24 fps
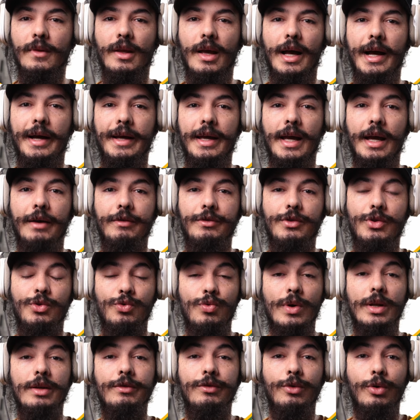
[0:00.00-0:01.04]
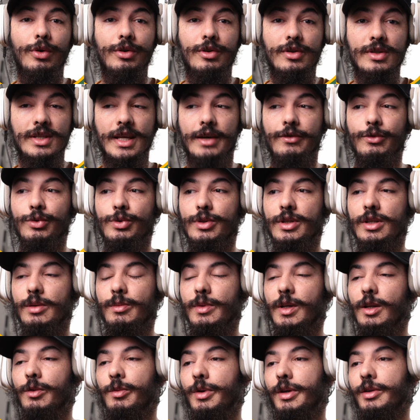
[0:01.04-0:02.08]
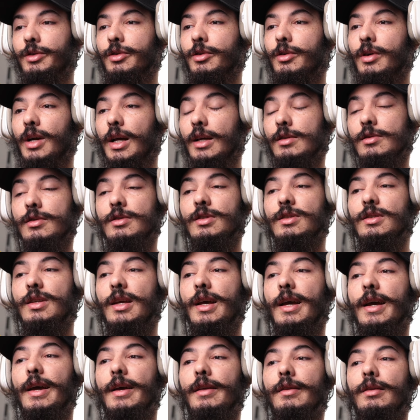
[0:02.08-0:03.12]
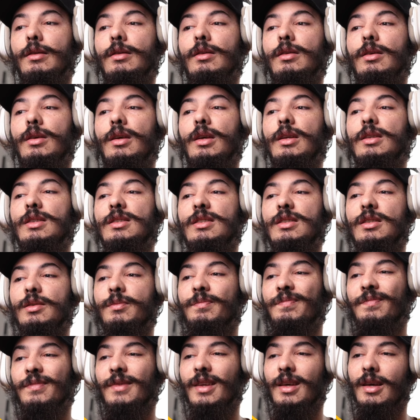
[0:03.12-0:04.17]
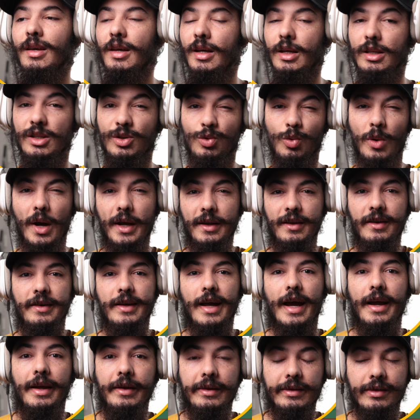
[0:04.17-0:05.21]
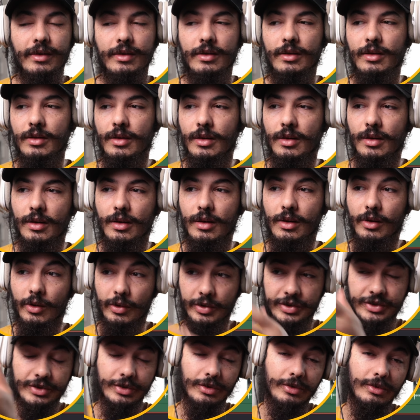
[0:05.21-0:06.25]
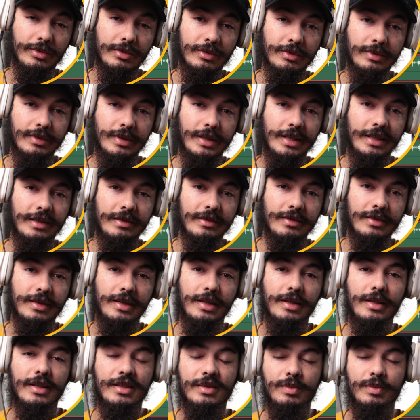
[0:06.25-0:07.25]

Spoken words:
I have 24-70mm lens, and it's quite tight, also in a